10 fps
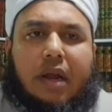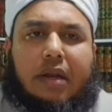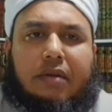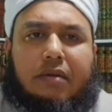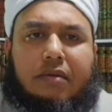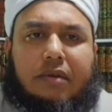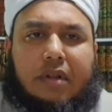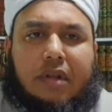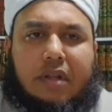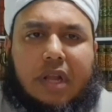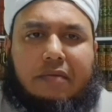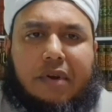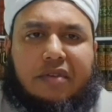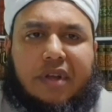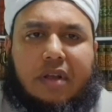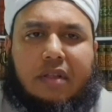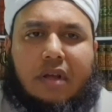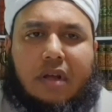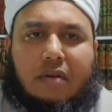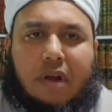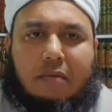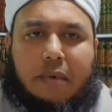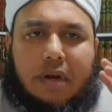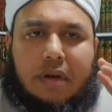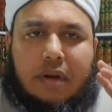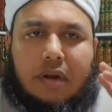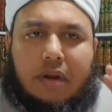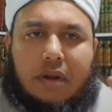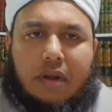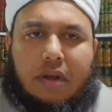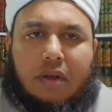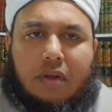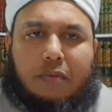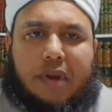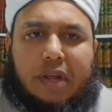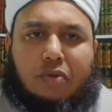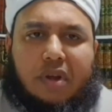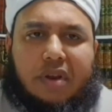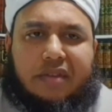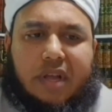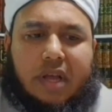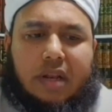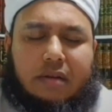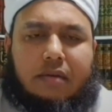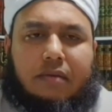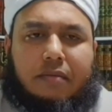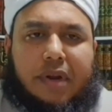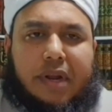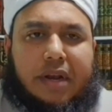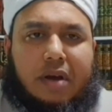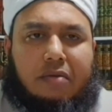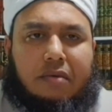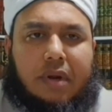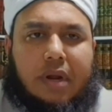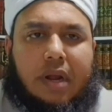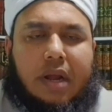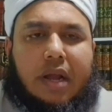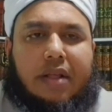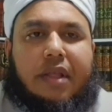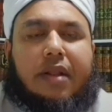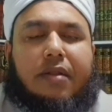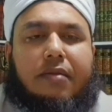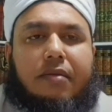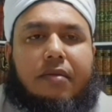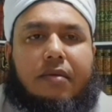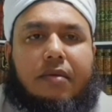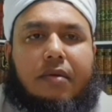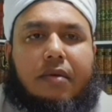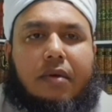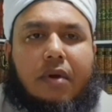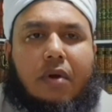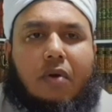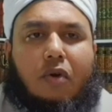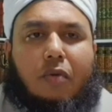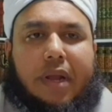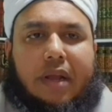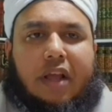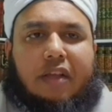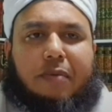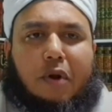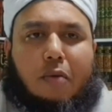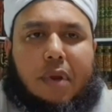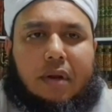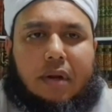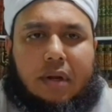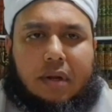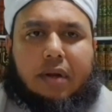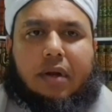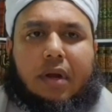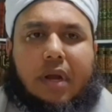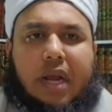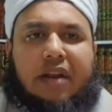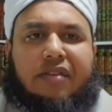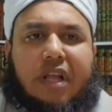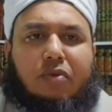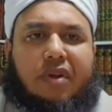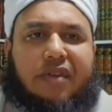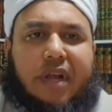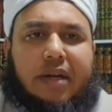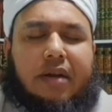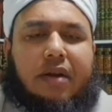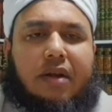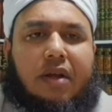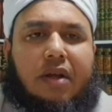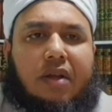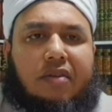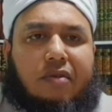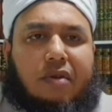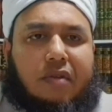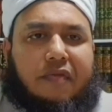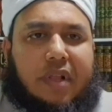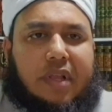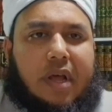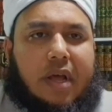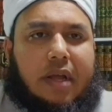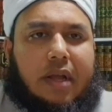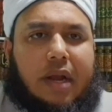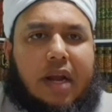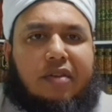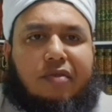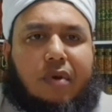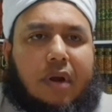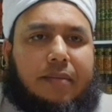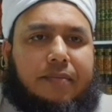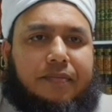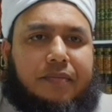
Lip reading: And the third time when you say Allahu Akbar, you bring it to irsal, bring it down, and then hold back as per normal and start to recite Suratul Fatiha and a surah.